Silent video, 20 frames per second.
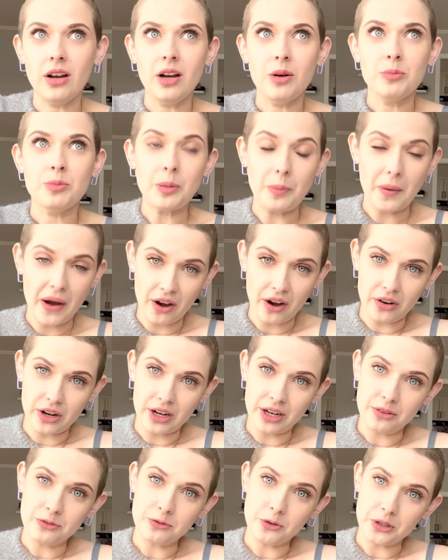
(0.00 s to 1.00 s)

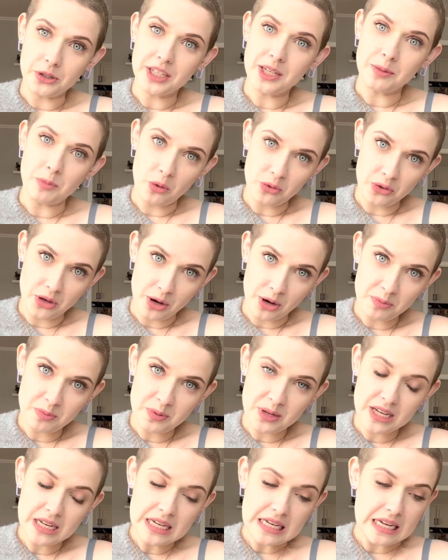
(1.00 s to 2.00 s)
preparing for
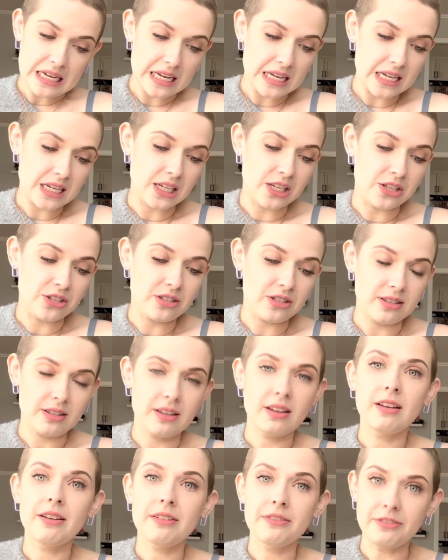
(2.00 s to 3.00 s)
chemotherapy is
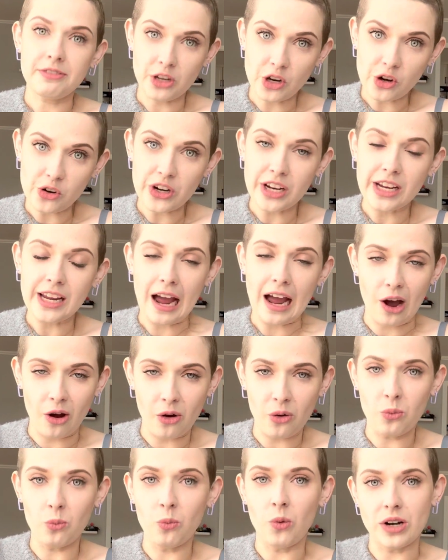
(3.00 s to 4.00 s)
figuring
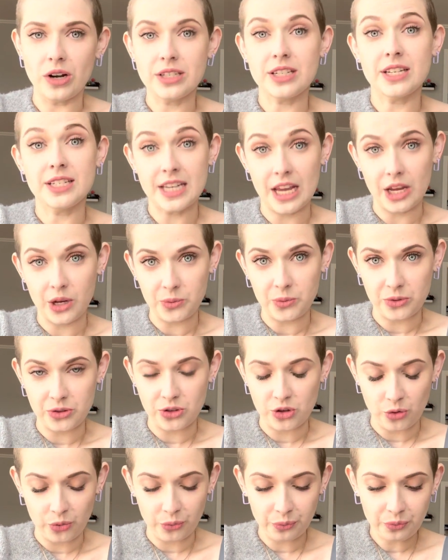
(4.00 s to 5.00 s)
out what to take with
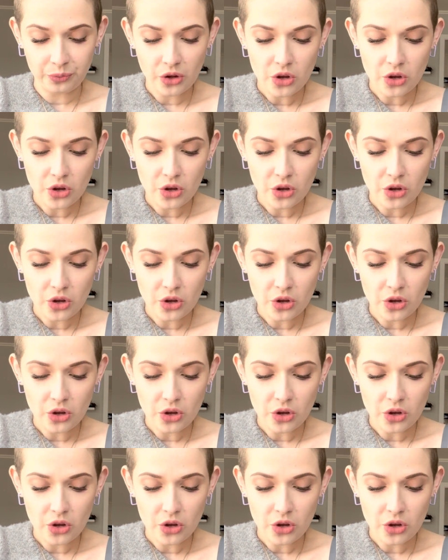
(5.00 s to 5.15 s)
you.